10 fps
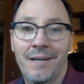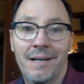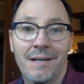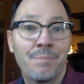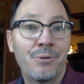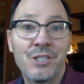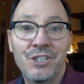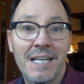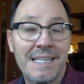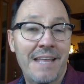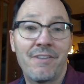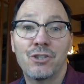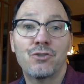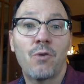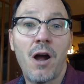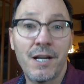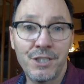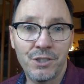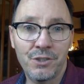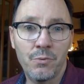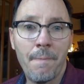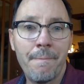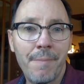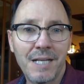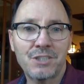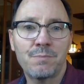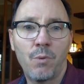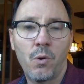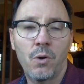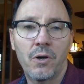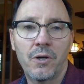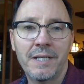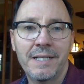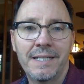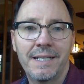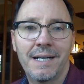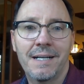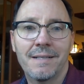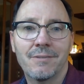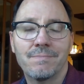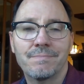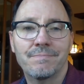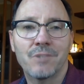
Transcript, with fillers: uh, appreciate that and they're drawn to you much more uh,